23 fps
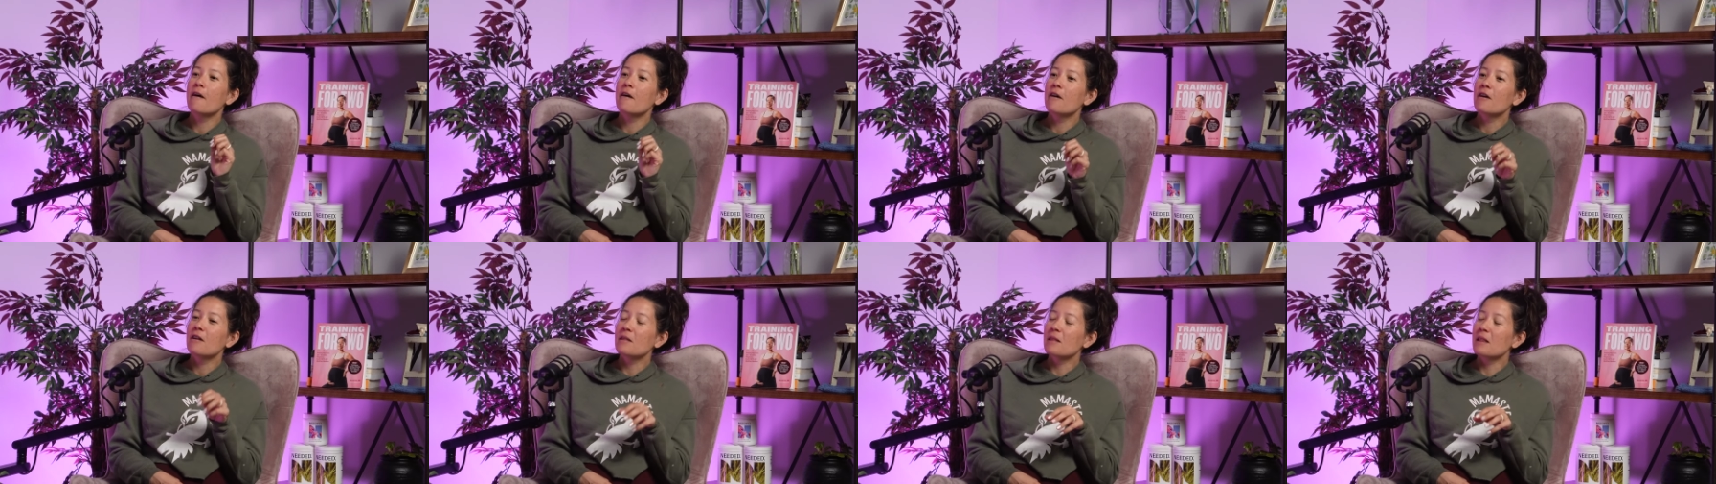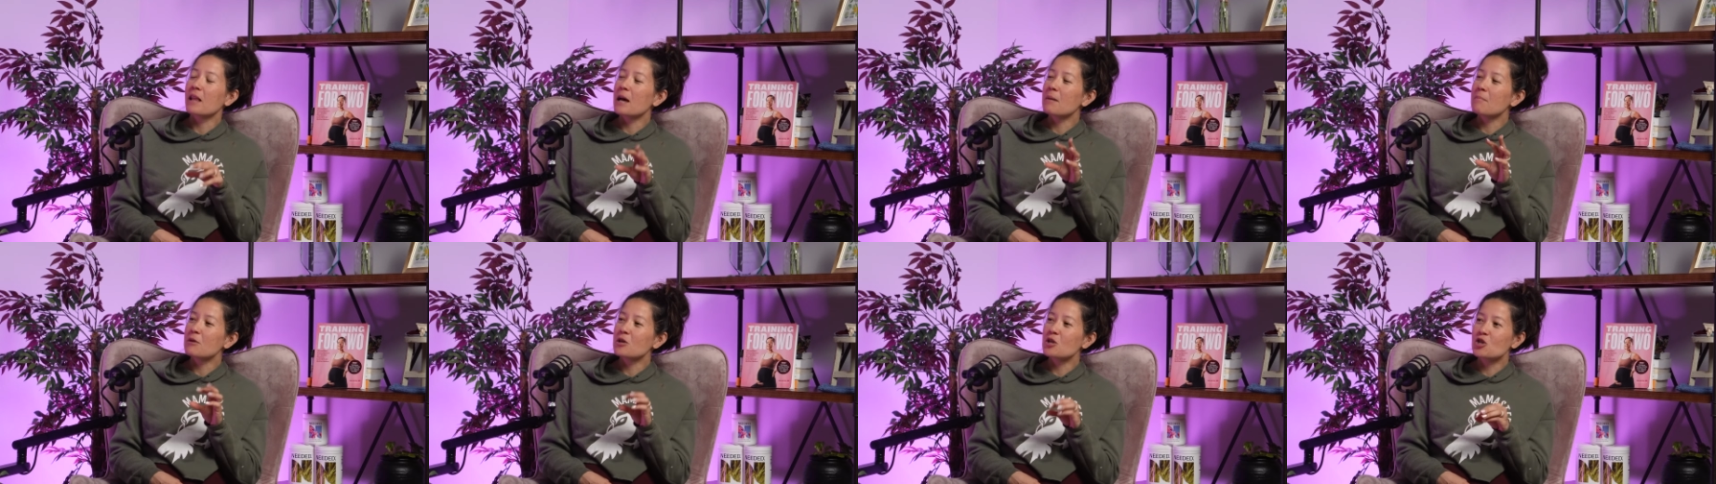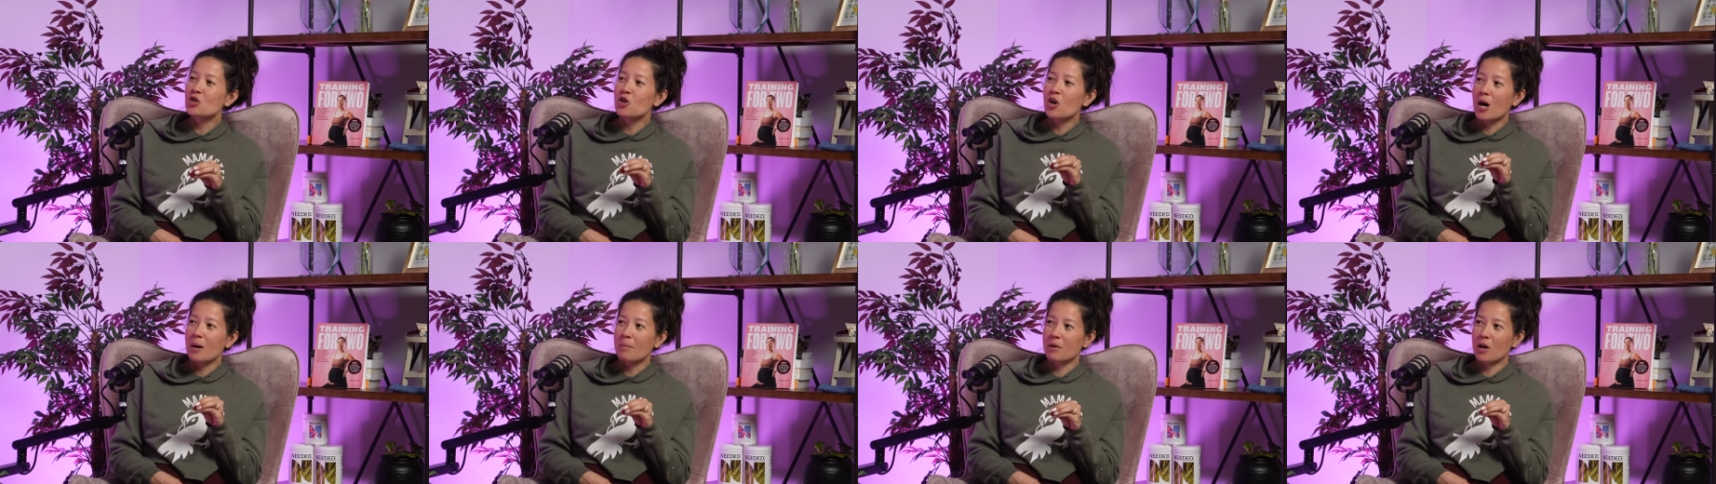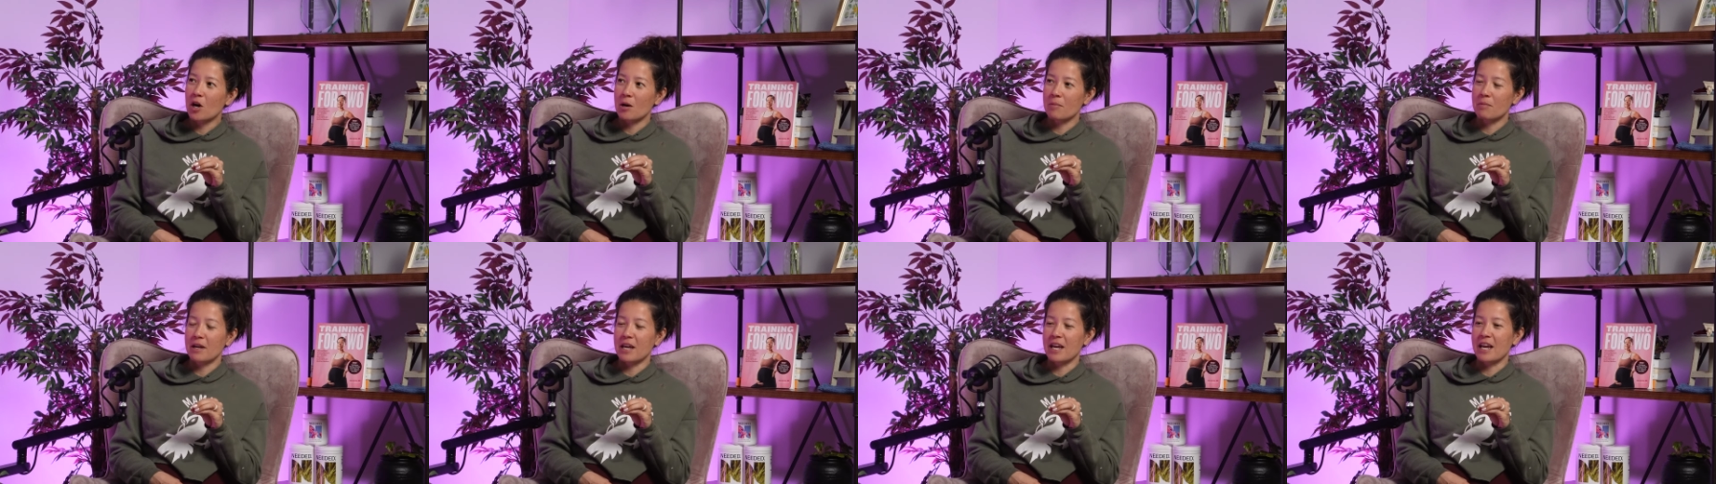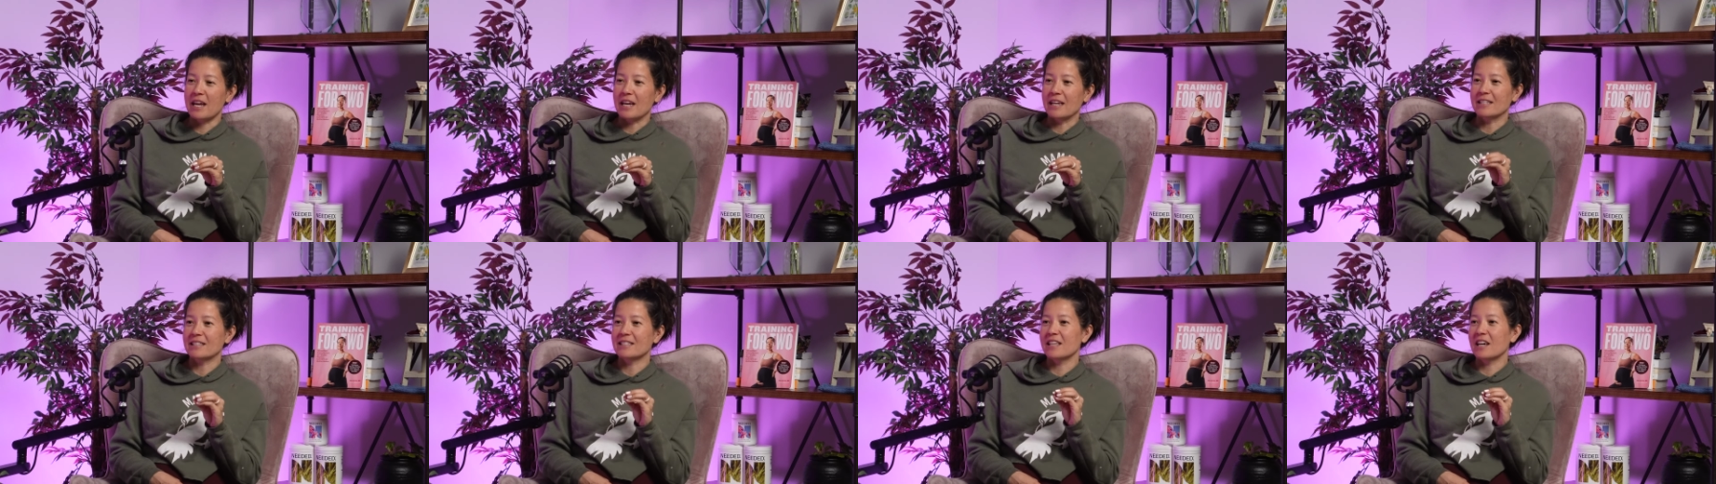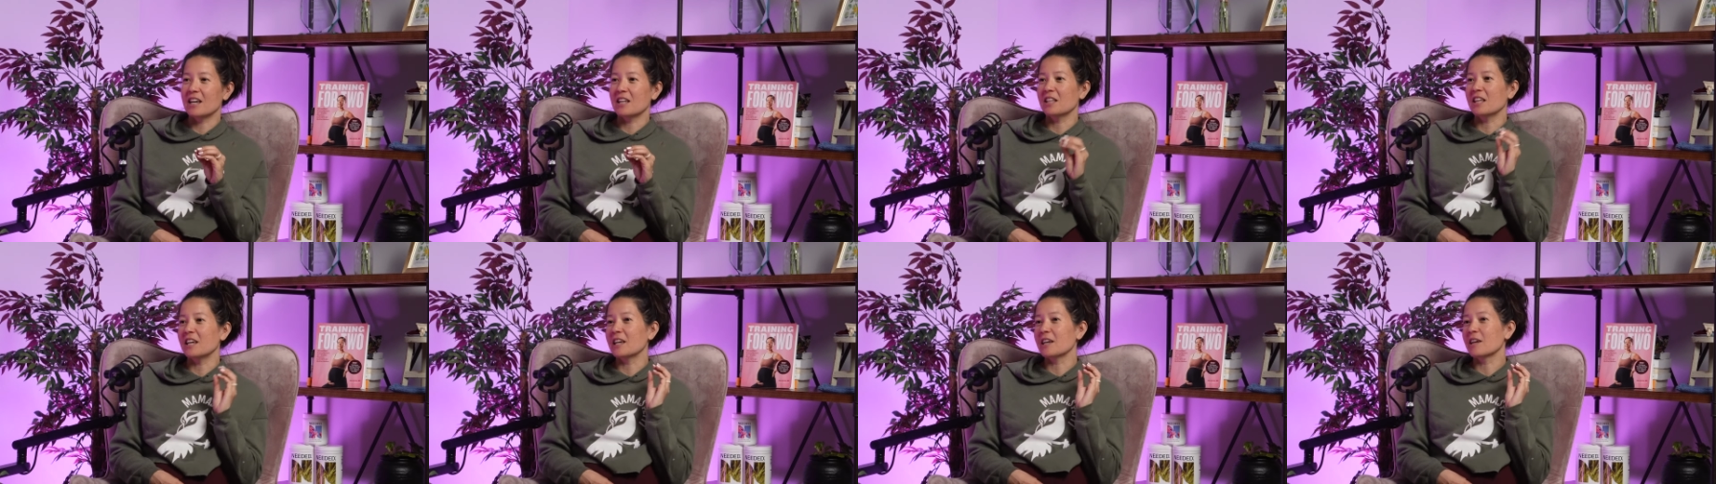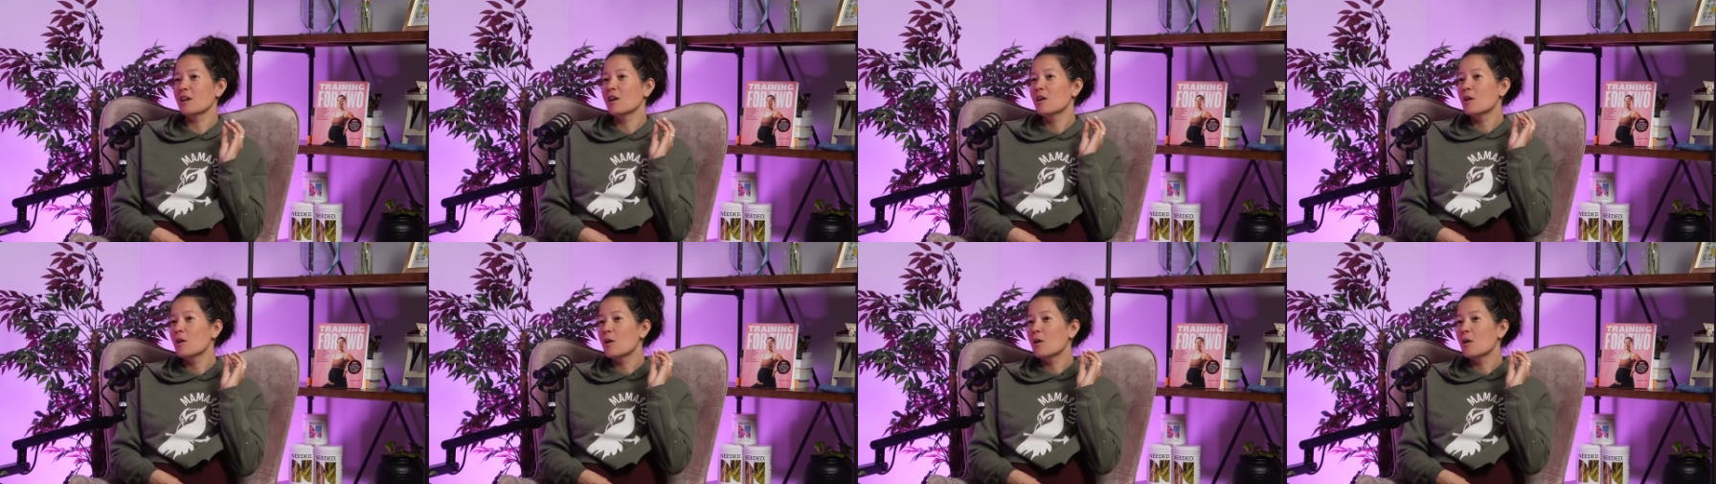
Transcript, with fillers: lemon drop cupcakes that, like,